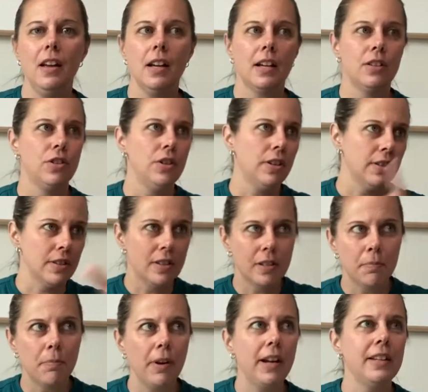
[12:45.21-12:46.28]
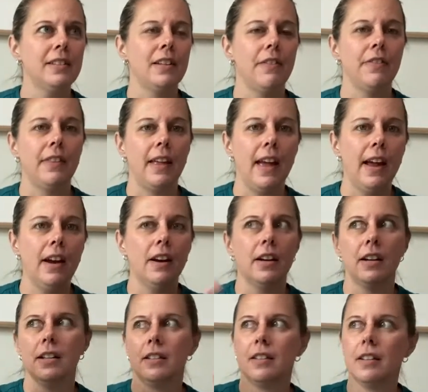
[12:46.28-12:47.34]
because you can spray stuff in the air and
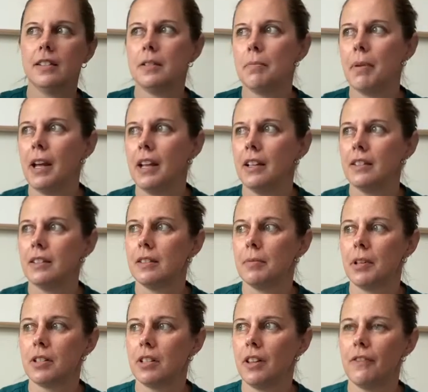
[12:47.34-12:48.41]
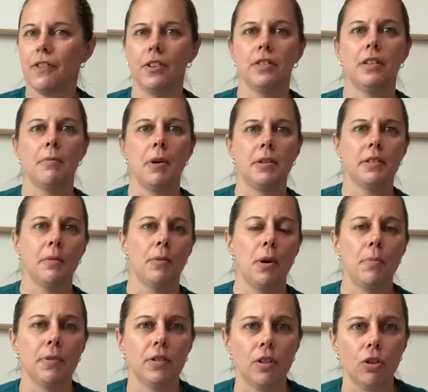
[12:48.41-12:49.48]
it dissipates, especially the first time someone
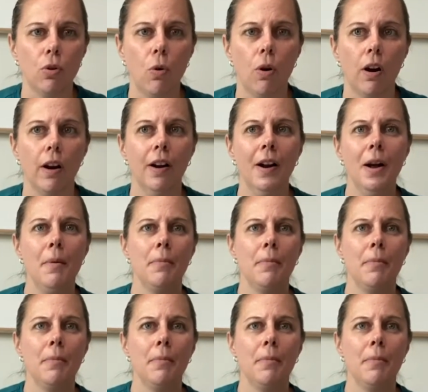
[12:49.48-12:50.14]
opens a door.